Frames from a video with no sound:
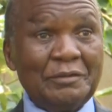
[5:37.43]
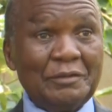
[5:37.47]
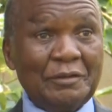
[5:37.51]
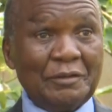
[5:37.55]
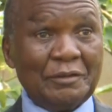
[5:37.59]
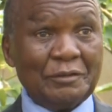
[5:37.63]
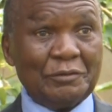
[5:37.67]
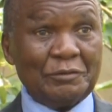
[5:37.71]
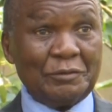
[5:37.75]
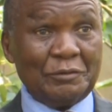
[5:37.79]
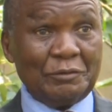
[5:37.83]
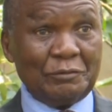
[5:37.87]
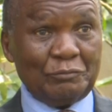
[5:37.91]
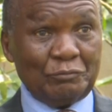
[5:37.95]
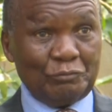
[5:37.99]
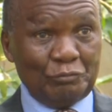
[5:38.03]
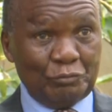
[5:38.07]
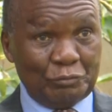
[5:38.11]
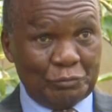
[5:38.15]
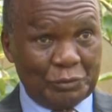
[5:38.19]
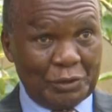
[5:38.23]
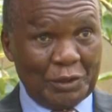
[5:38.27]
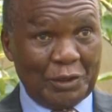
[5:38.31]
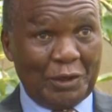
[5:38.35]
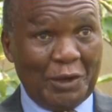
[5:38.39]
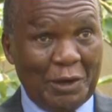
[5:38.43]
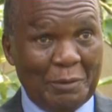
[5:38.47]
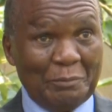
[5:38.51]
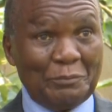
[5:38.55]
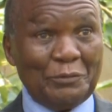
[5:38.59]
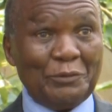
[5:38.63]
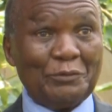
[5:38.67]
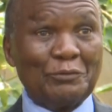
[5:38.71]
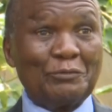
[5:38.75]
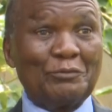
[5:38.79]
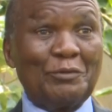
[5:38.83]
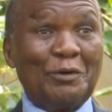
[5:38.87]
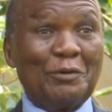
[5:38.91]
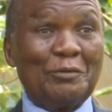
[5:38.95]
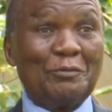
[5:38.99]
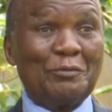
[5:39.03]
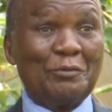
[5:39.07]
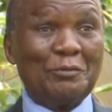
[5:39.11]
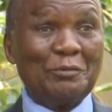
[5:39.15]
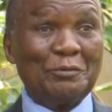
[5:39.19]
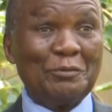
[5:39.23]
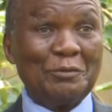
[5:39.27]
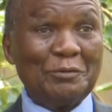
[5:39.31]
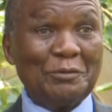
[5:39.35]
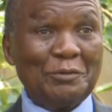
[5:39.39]
to take up the
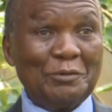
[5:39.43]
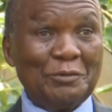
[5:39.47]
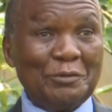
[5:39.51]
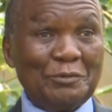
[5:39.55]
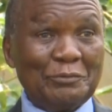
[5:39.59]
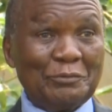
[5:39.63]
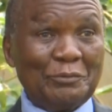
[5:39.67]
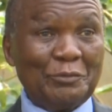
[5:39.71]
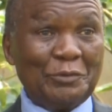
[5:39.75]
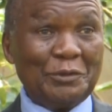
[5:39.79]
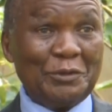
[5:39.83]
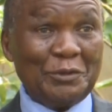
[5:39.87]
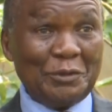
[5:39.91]
struggle for